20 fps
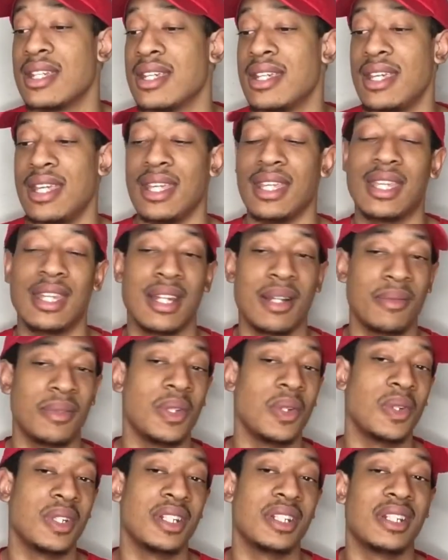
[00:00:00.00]
and get
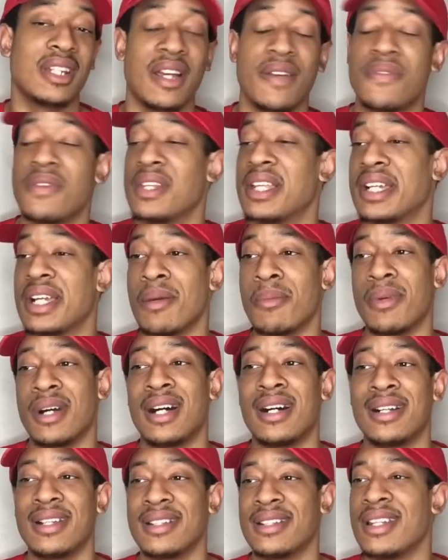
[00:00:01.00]
uploaded. I feel like I'm
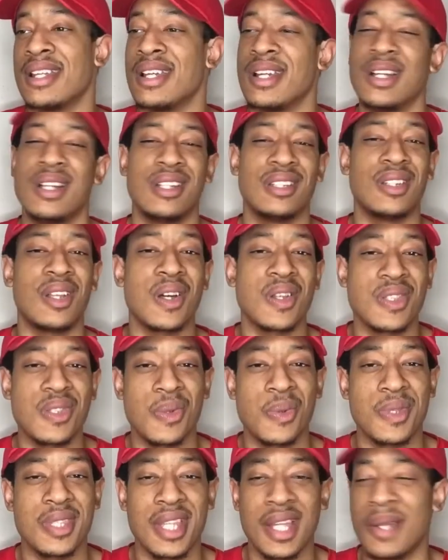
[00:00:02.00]
behind. Lost
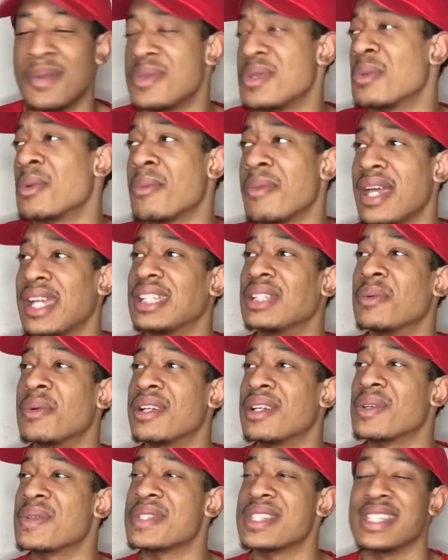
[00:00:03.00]
2 subs. We're back to
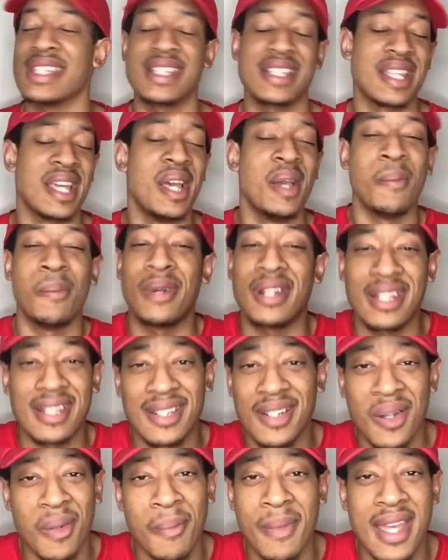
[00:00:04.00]
106, but it
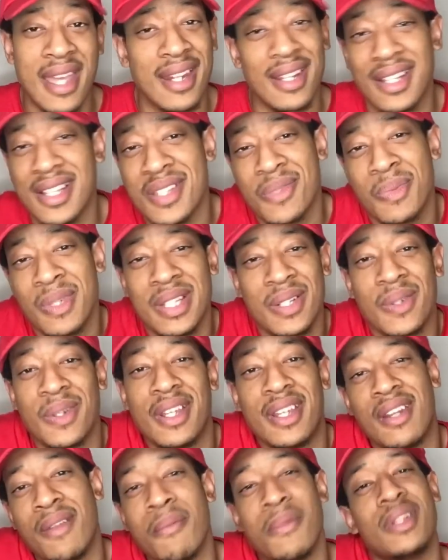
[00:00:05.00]
don't matter because we gonna
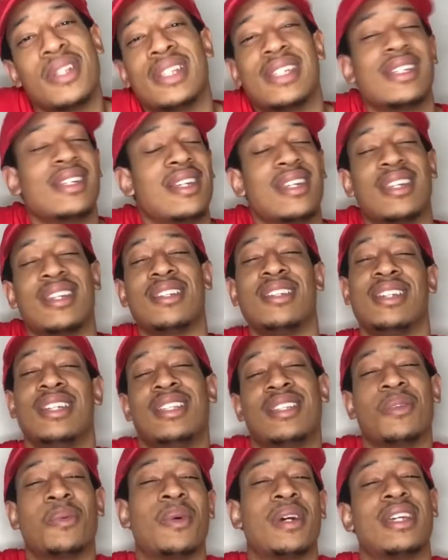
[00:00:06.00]
hit 1 million in
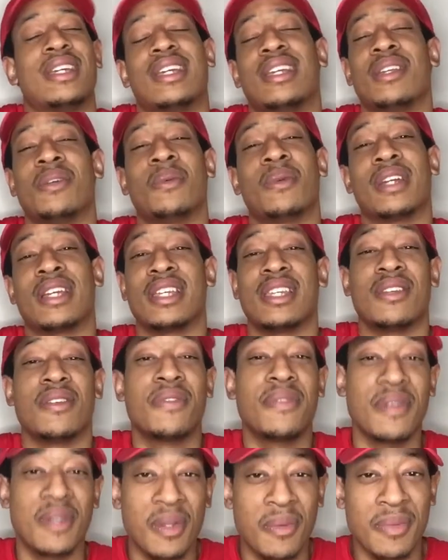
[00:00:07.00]
either way anyway. You
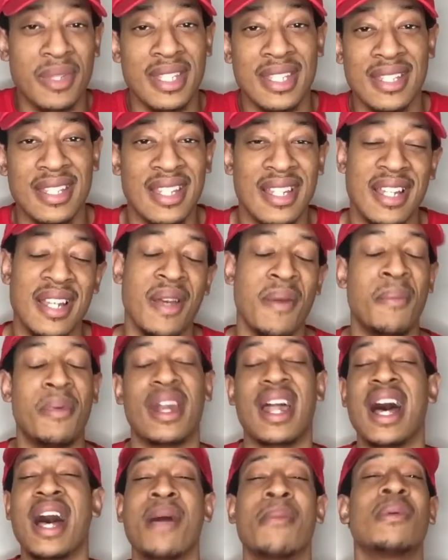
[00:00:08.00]
feel me? But
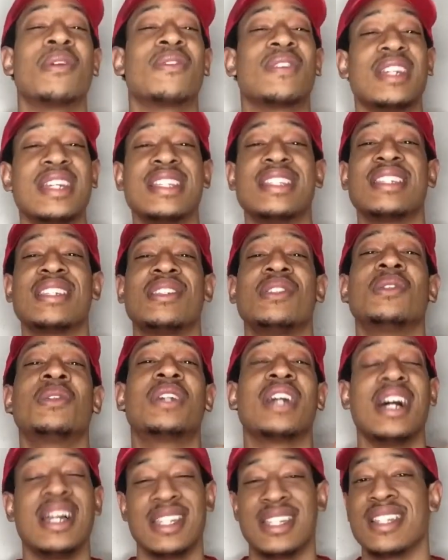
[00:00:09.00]
I've been Reezy. You
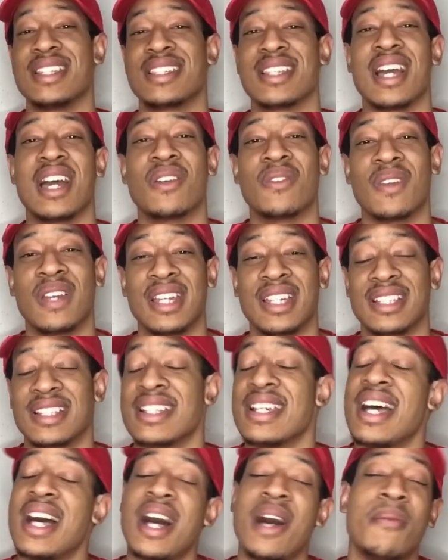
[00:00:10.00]
guys just got right.
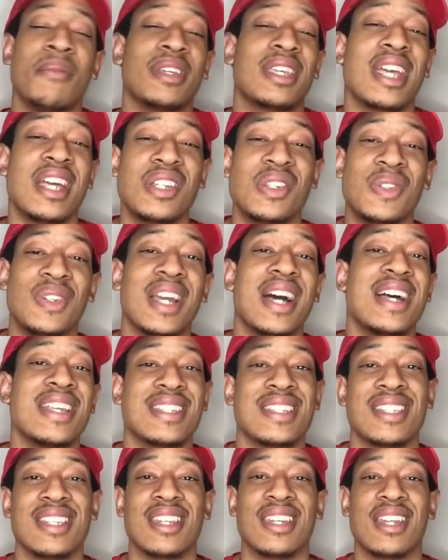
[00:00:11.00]
I'm gonna catch you guys
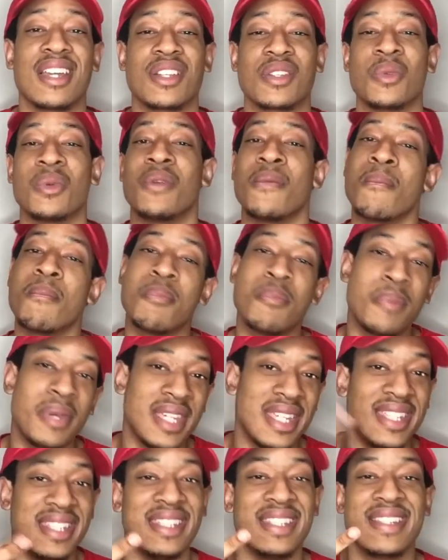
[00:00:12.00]
in the next one.
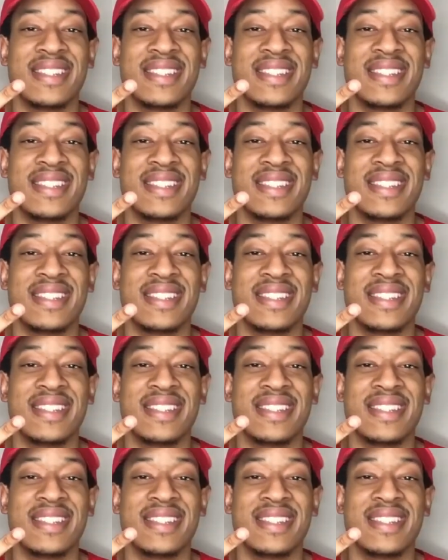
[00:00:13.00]
Peace.